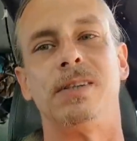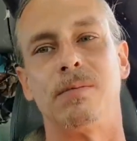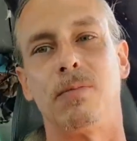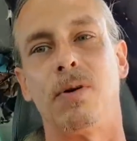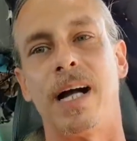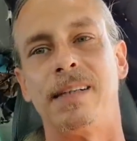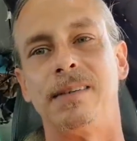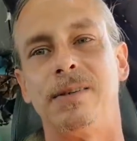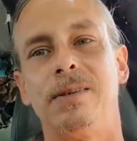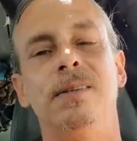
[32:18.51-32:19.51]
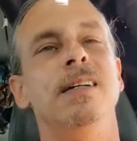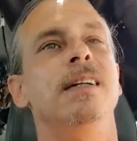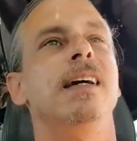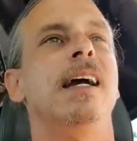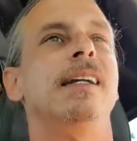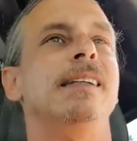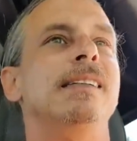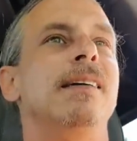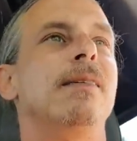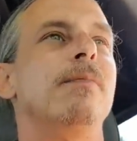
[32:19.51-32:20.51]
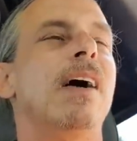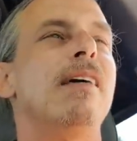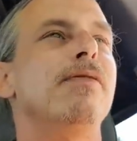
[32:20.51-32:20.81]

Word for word: He was a black dude, and he'd tell them,